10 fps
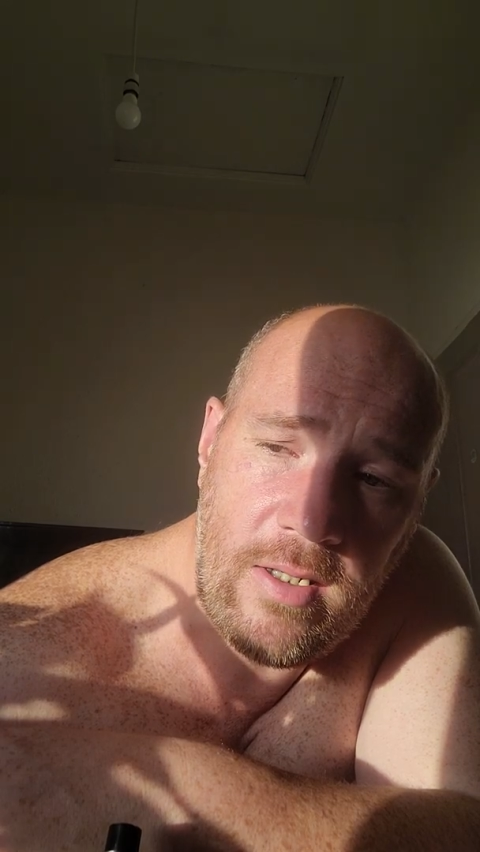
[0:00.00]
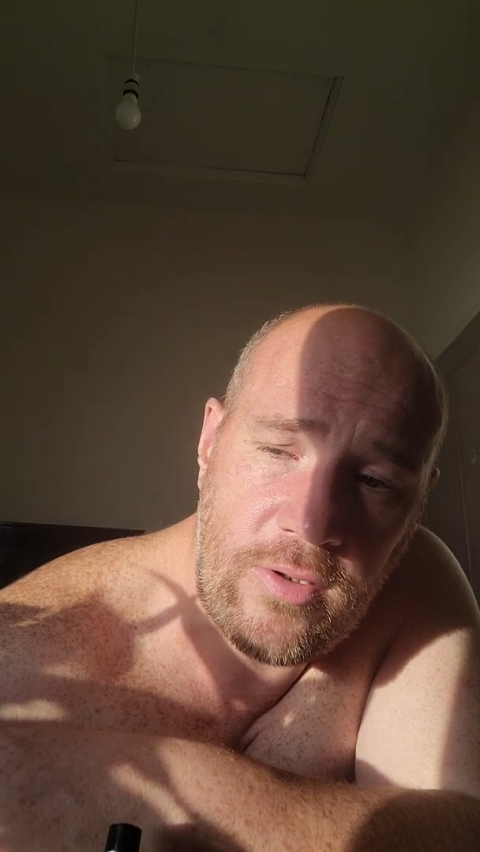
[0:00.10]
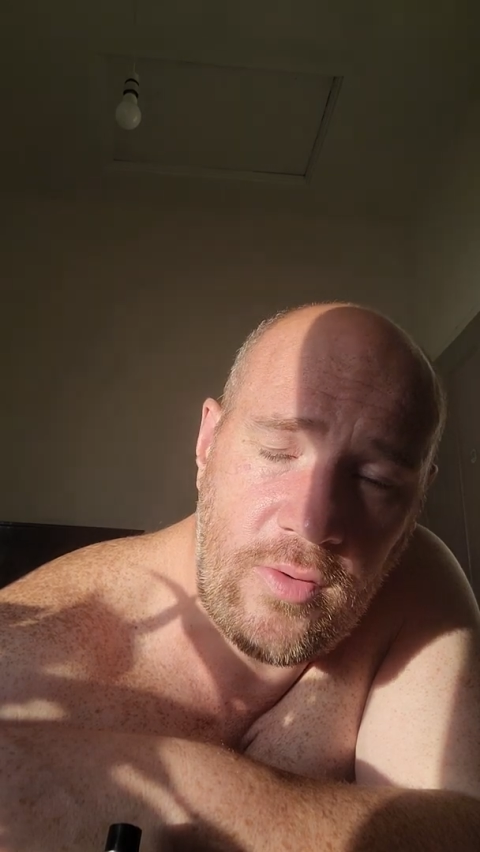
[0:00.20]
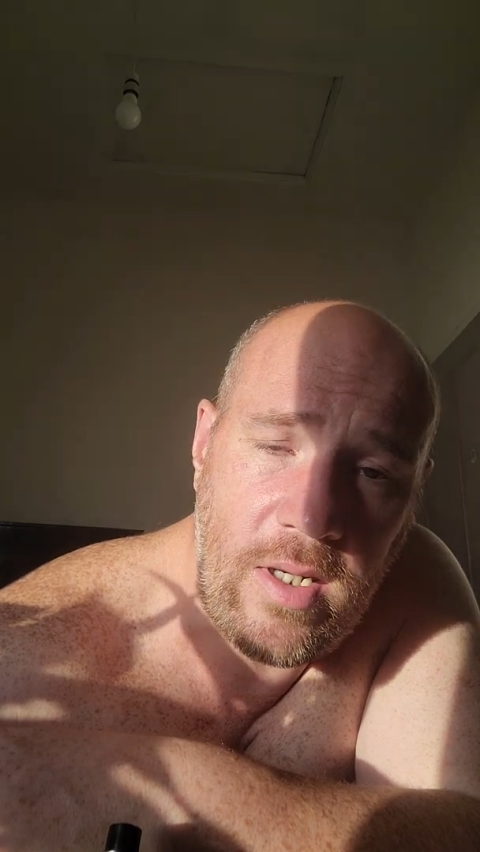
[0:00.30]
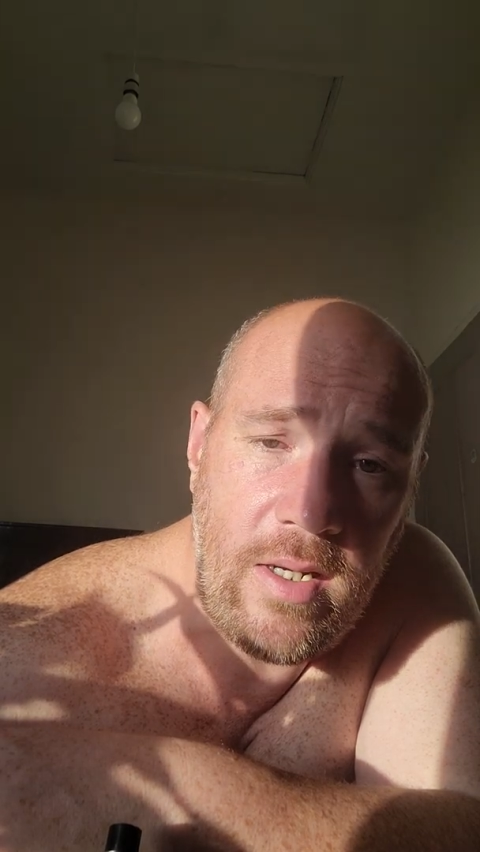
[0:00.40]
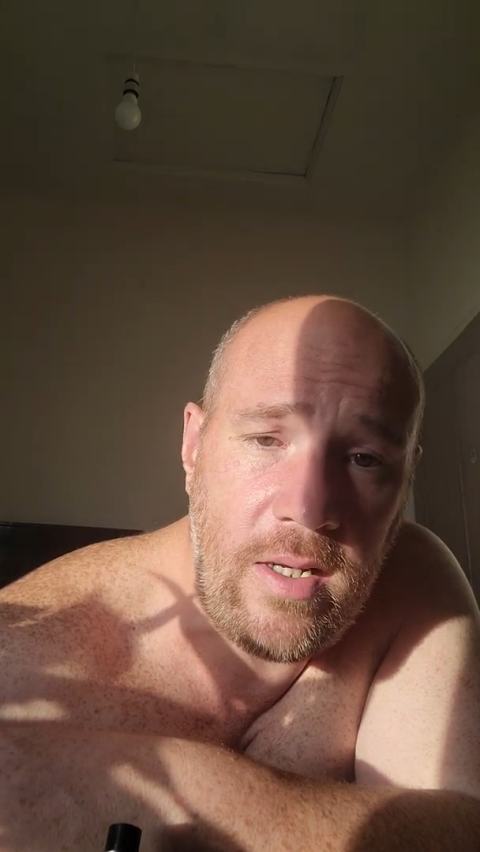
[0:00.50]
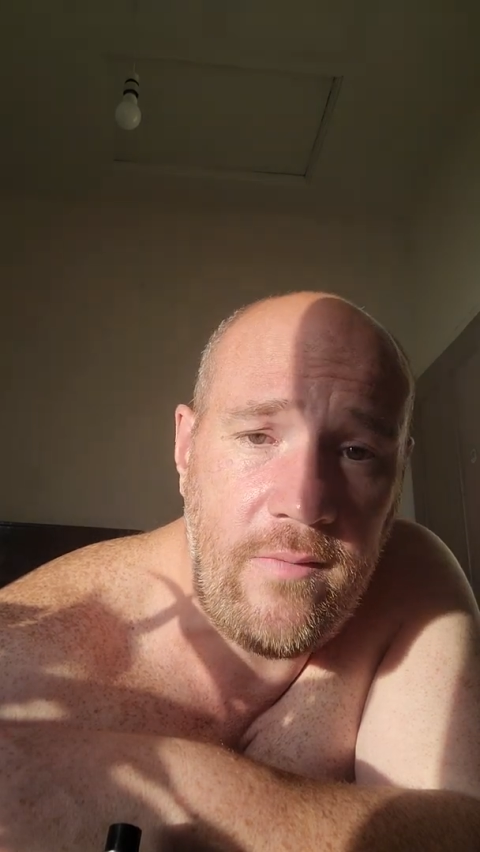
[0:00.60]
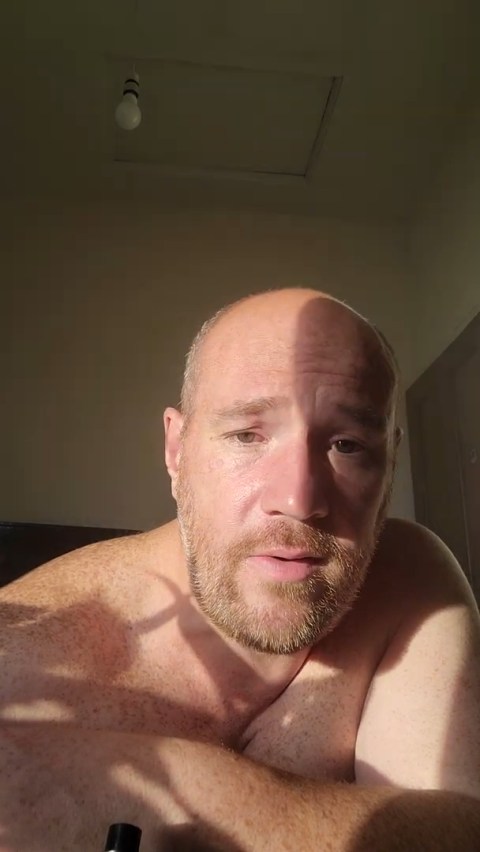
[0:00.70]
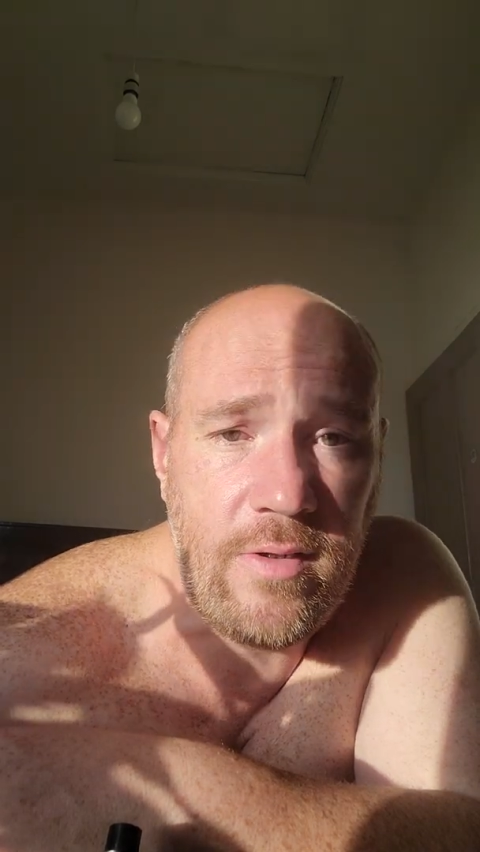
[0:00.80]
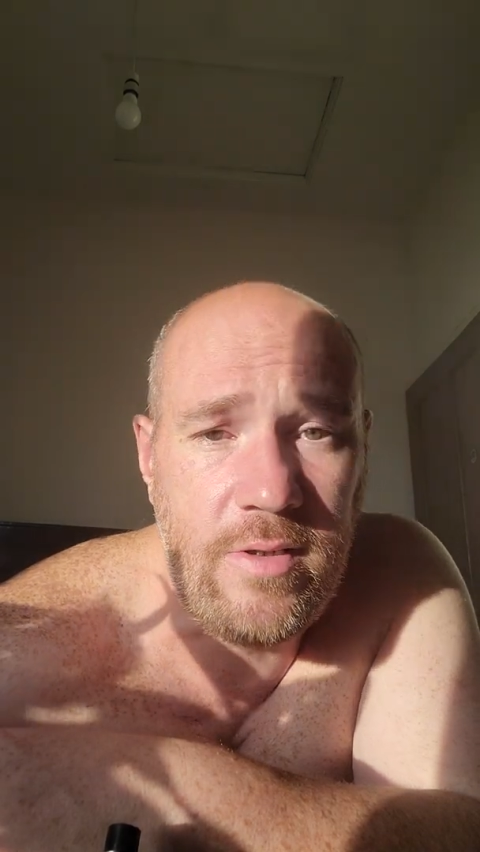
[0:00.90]

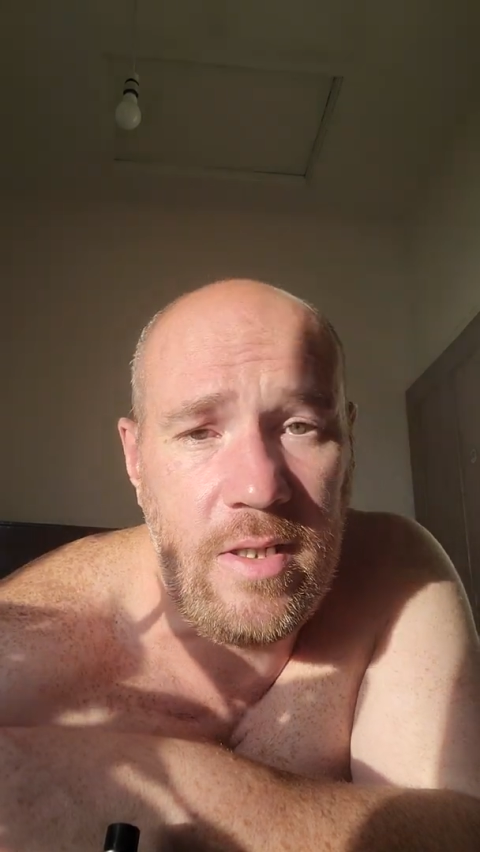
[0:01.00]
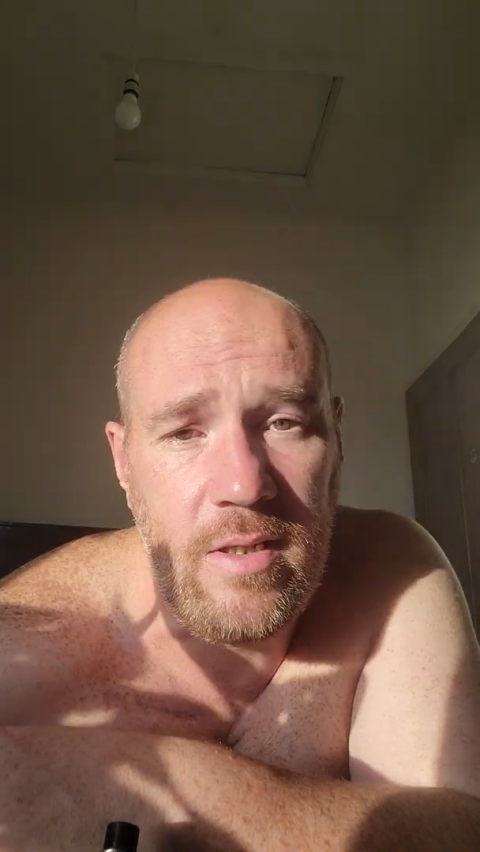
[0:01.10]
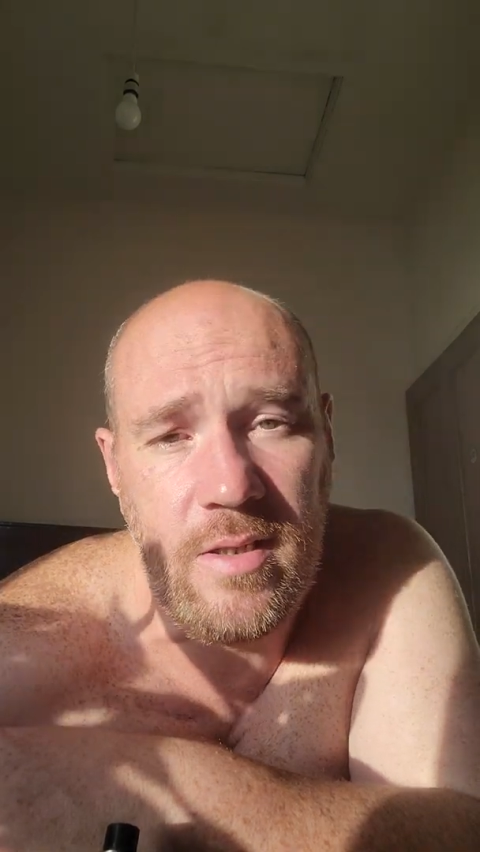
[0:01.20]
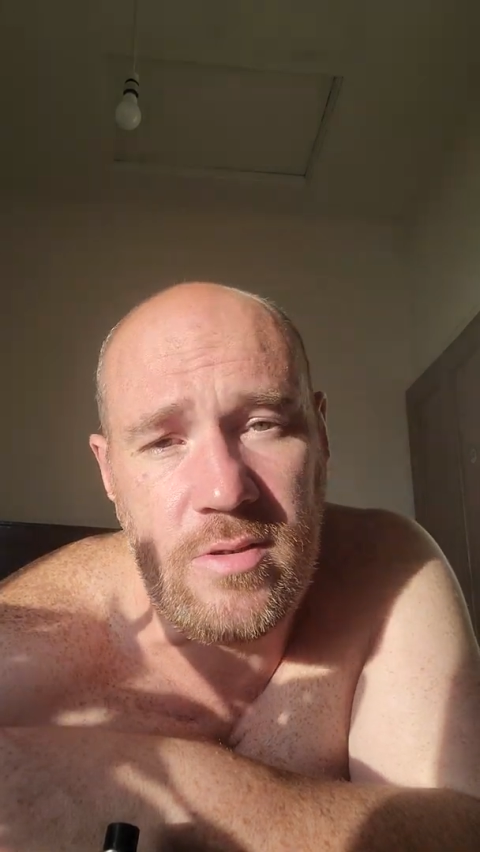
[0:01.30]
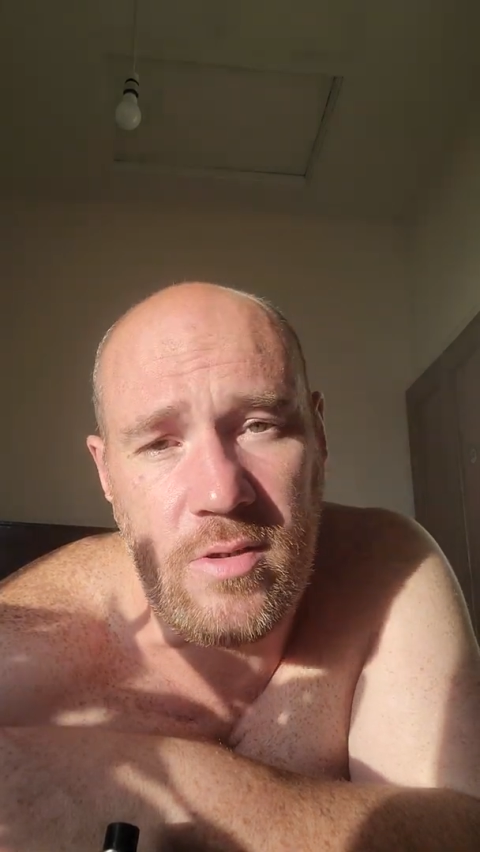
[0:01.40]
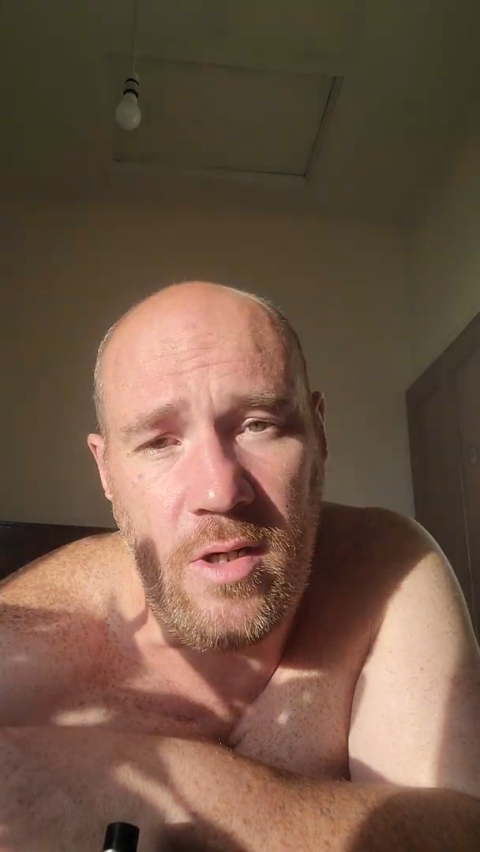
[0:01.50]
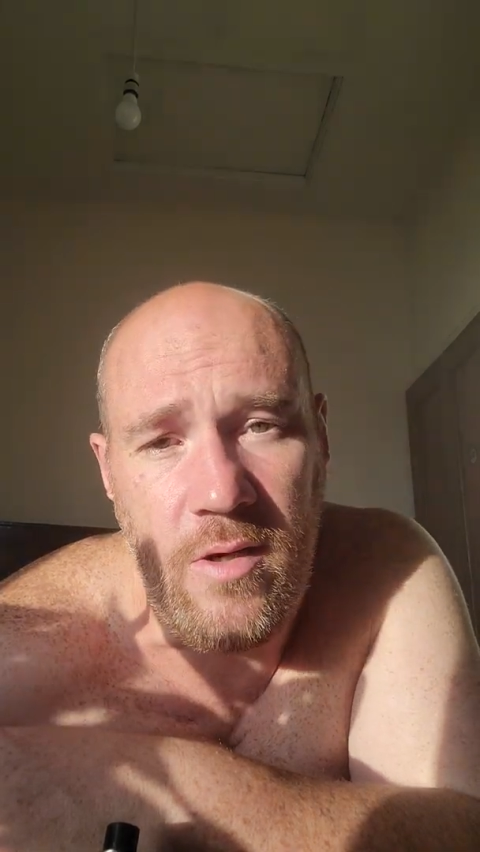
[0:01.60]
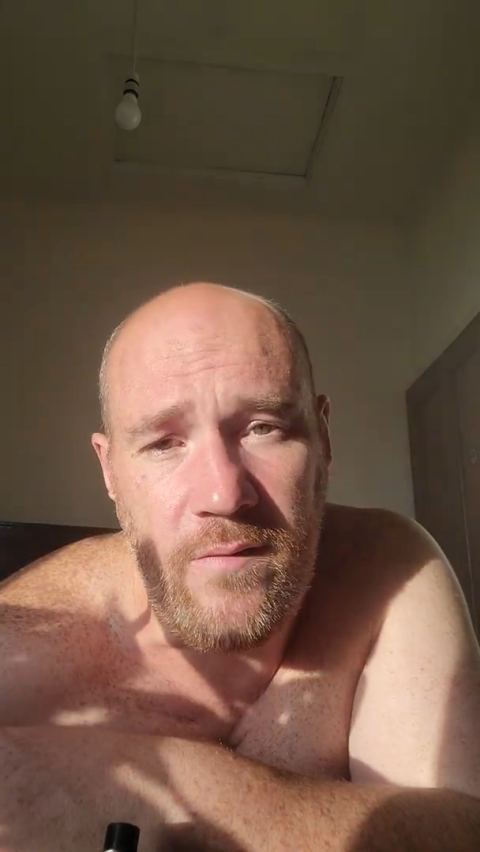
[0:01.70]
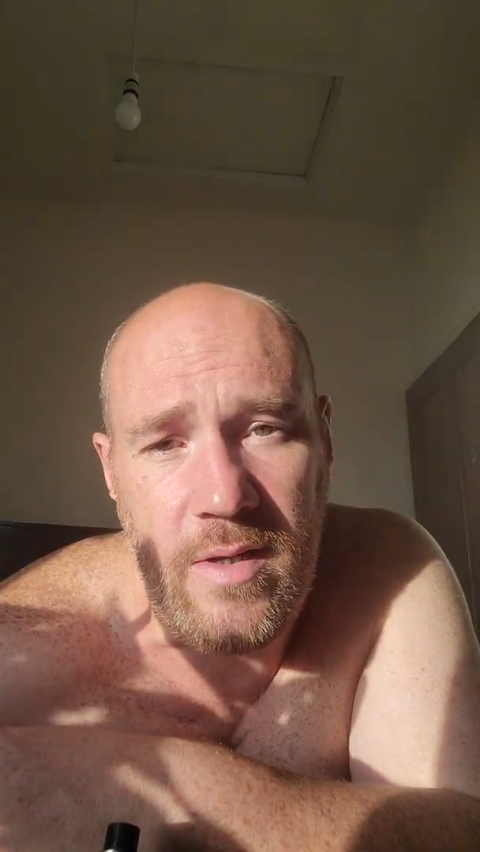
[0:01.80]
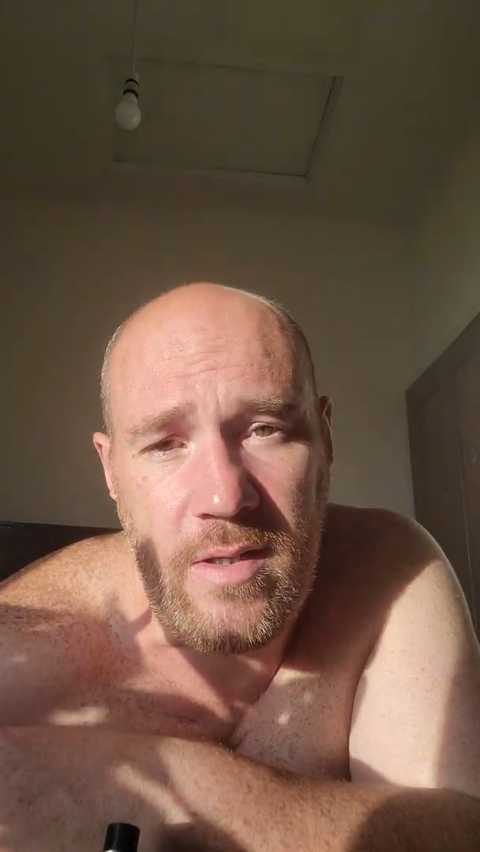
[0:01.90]
this
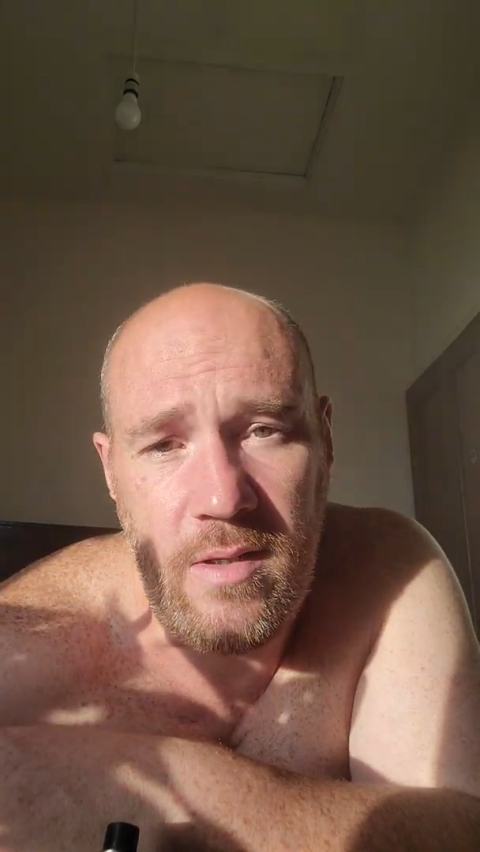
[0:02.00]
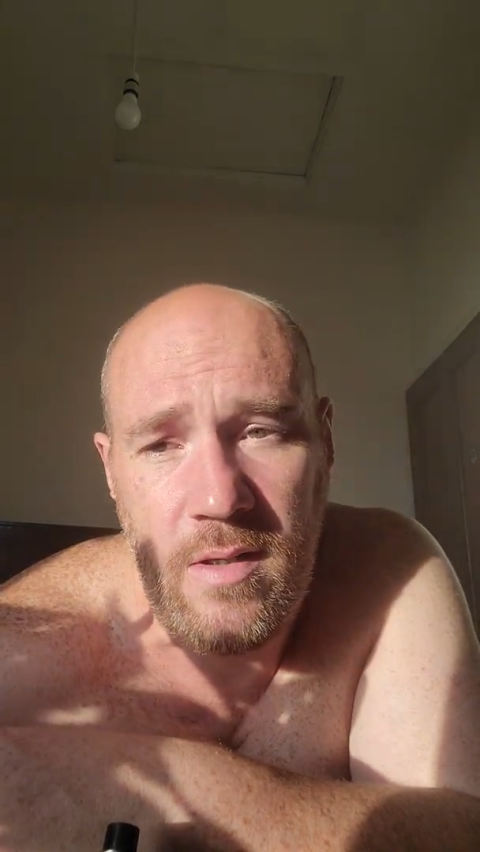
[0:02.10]
COVID